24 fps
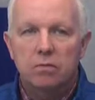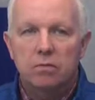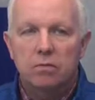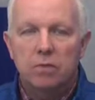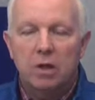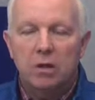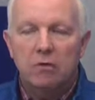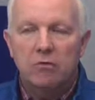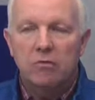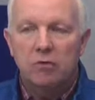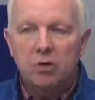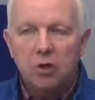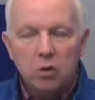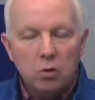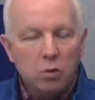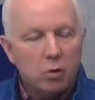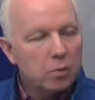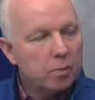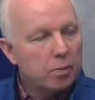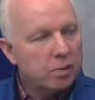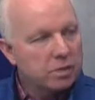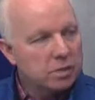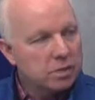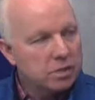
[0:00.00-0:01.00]
fewer
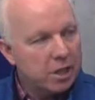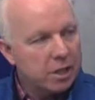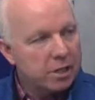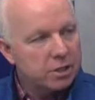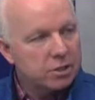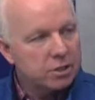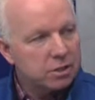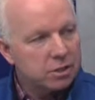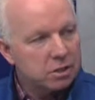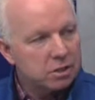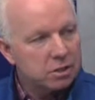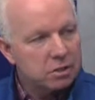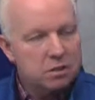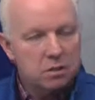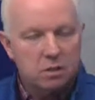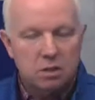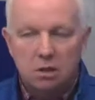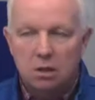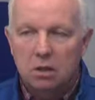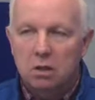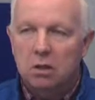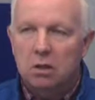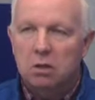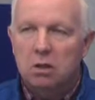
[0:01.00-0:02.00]
possessions,
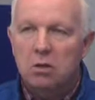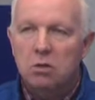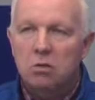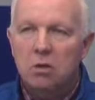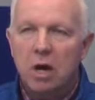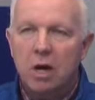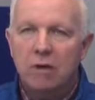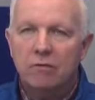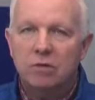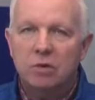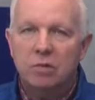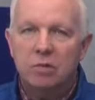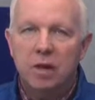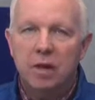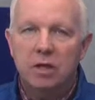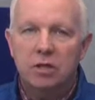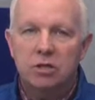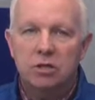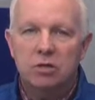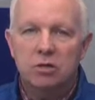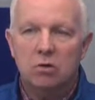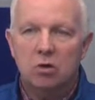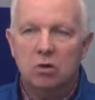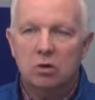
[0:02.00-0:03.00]
you have to make
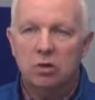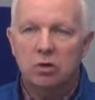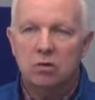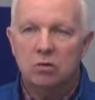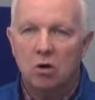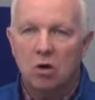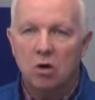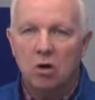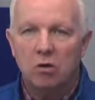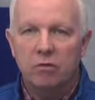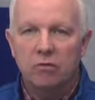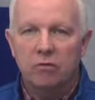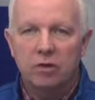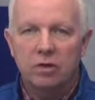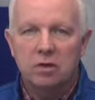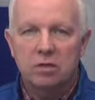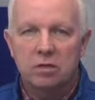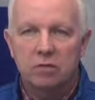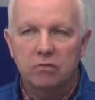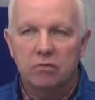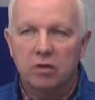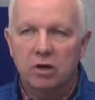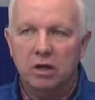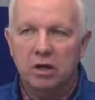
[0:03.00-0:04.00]
sure on your
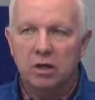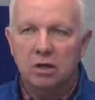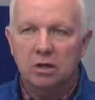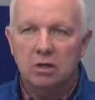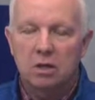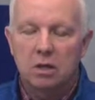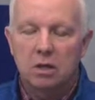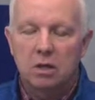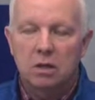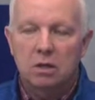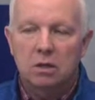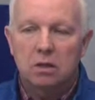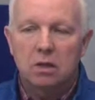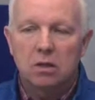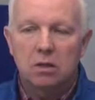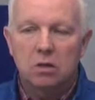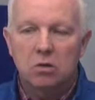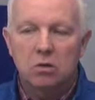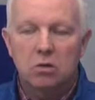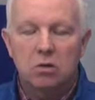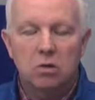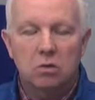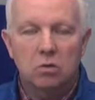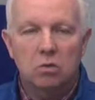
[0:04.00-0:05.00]
offensive end that
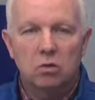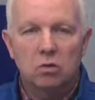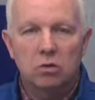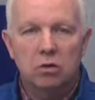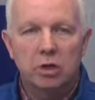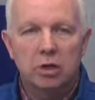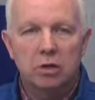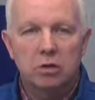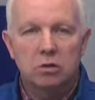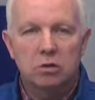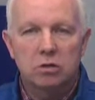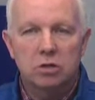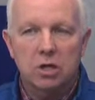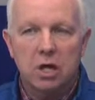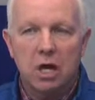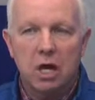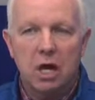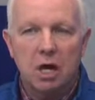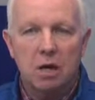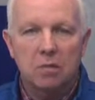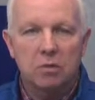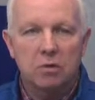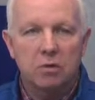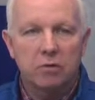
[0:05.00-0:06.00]
you do a really good
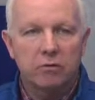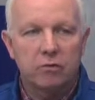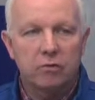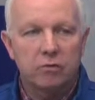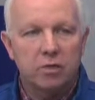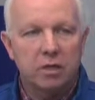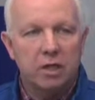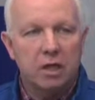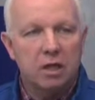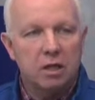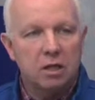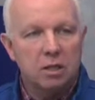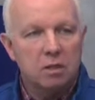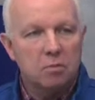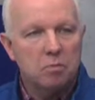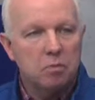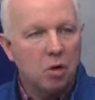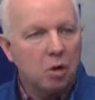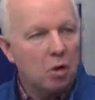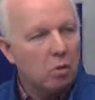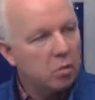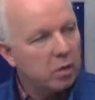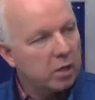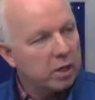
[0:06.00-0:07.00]
job of getting the
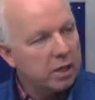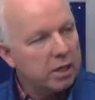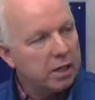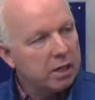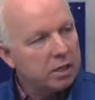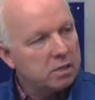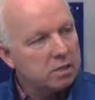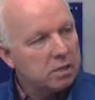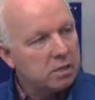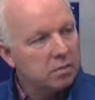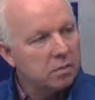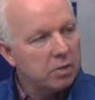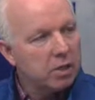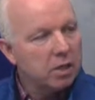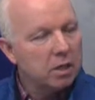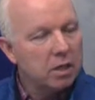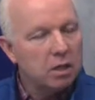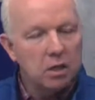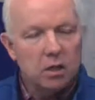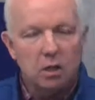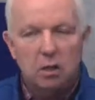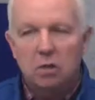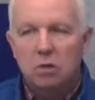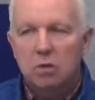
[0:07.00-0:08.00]
ball where it needs to
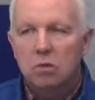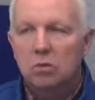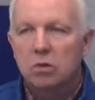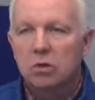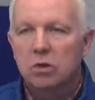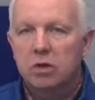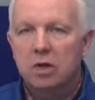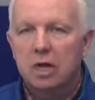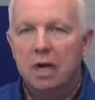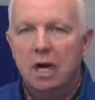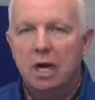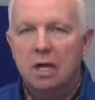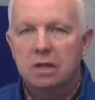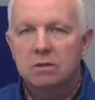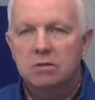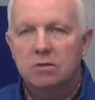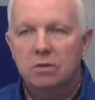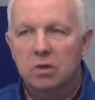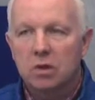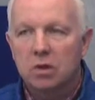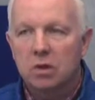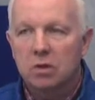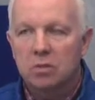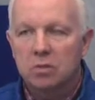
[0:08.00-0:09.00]
be with guys
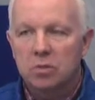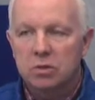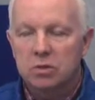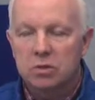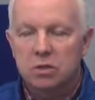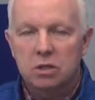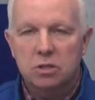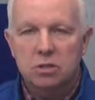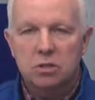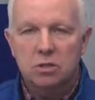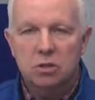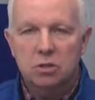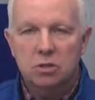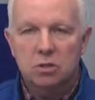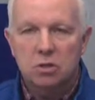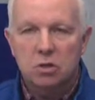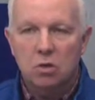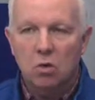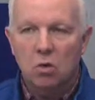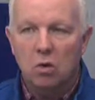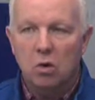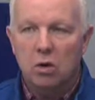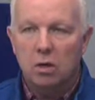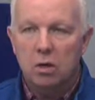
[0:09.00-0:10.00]
in a position to
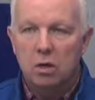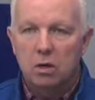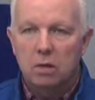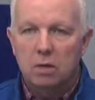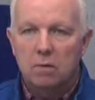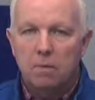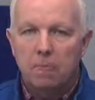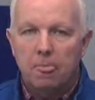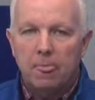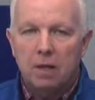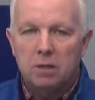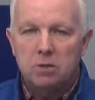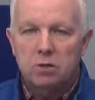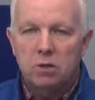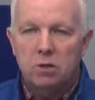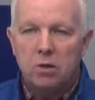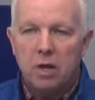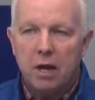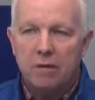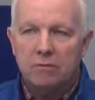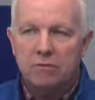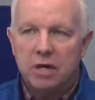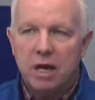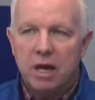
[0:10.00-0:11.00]
score. So you
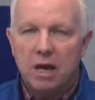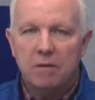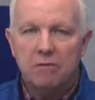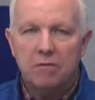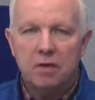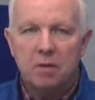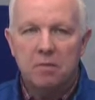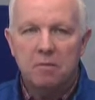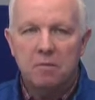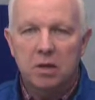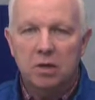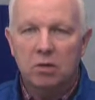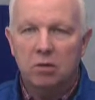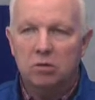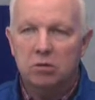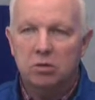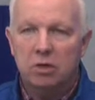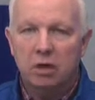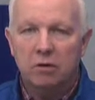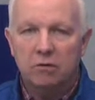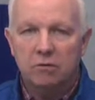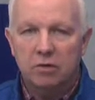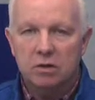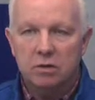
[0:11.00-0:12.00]
have to have that mental
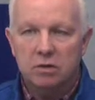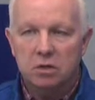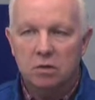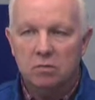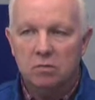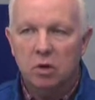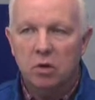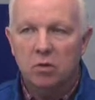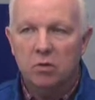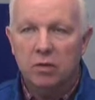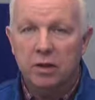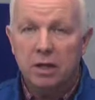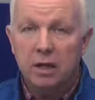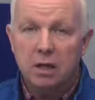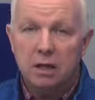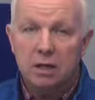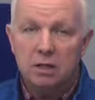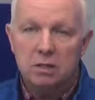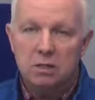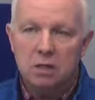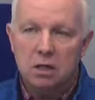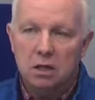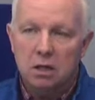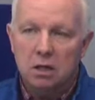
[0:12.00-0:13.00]
toughness at both
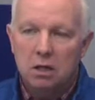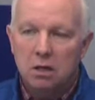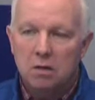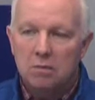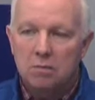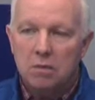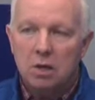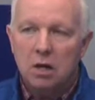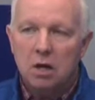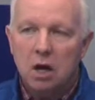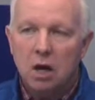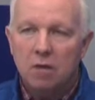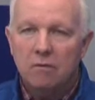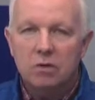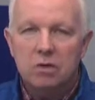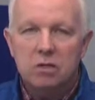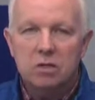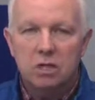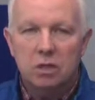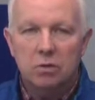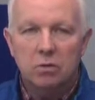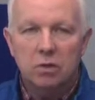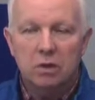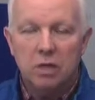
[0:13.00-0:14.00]
ends. And then
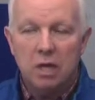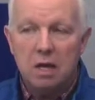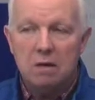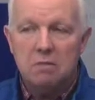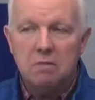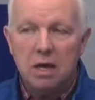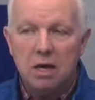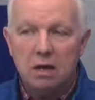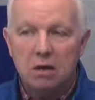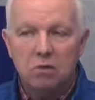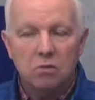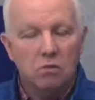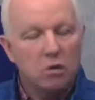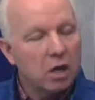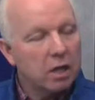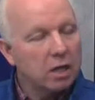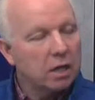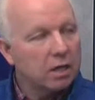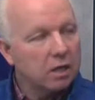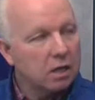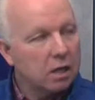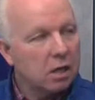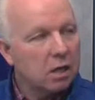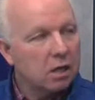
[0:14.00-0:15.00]
obviously when they made a run
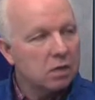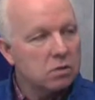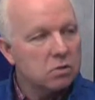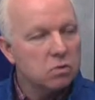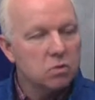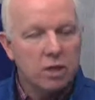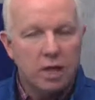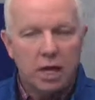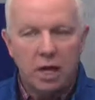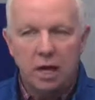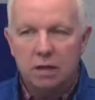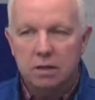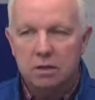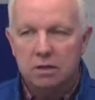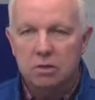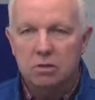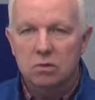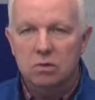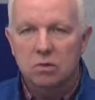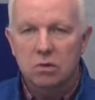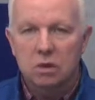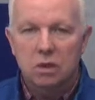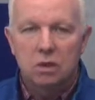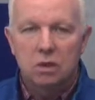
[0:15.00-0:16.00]
at us, we had to